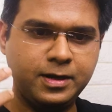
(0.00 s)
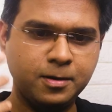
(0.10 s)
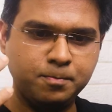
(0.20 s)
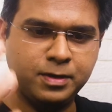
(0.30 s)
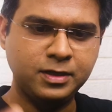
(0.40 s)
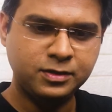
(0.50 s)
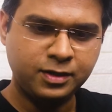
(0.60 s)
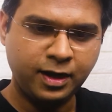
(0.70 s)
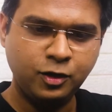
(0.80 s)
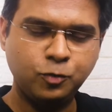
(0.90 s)
company is
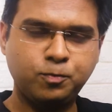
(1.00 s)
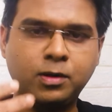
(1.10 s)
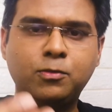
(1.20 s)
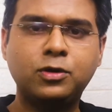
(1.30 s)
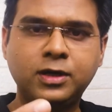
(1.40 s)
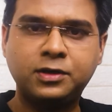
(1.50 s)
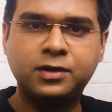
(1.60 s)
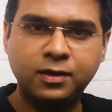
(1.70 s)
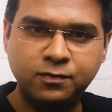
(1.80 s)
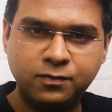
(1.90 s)
trying to promote
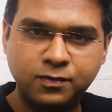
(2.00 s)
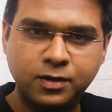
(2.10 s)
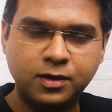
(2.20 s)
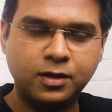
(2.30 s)
itself.